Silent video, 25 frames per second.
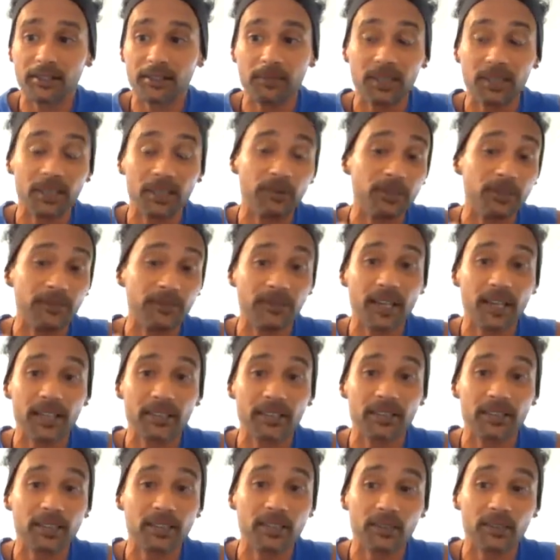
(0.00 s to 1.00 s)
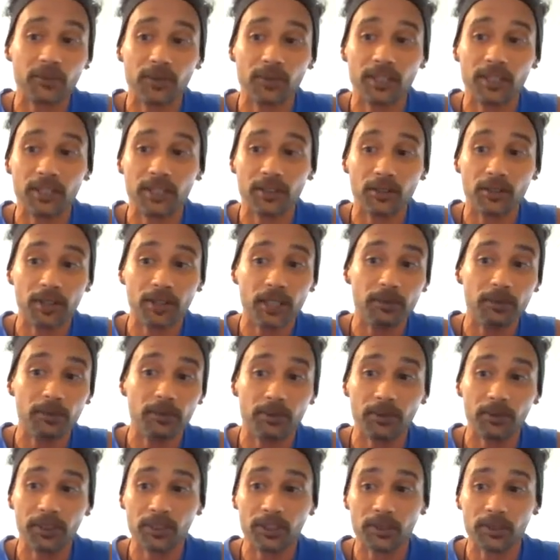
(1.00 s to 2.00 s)
To me, it was fascinating the way you're able
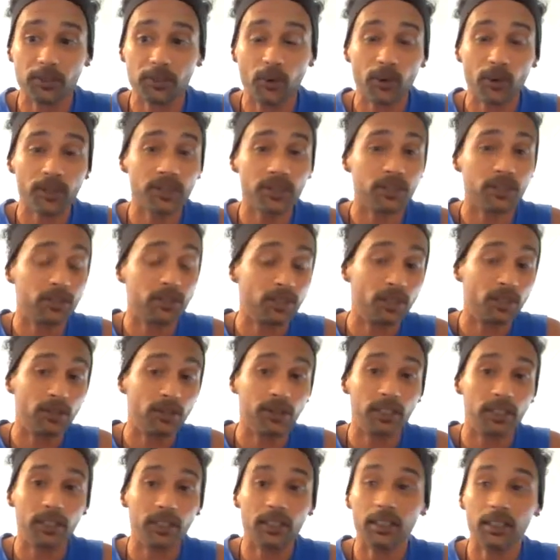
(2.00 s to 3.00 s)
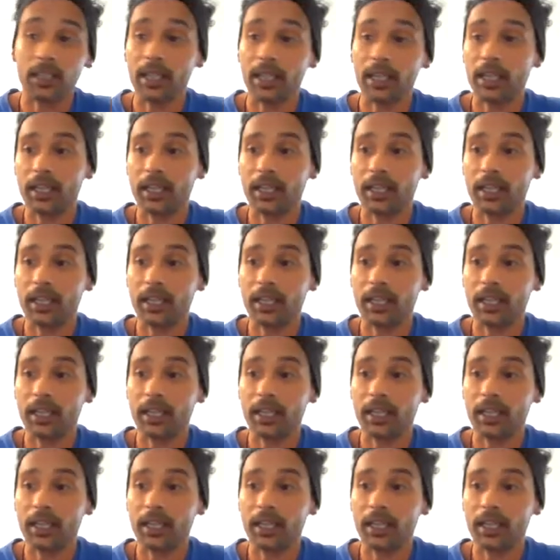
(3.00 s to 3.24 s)
to bring sports and yoga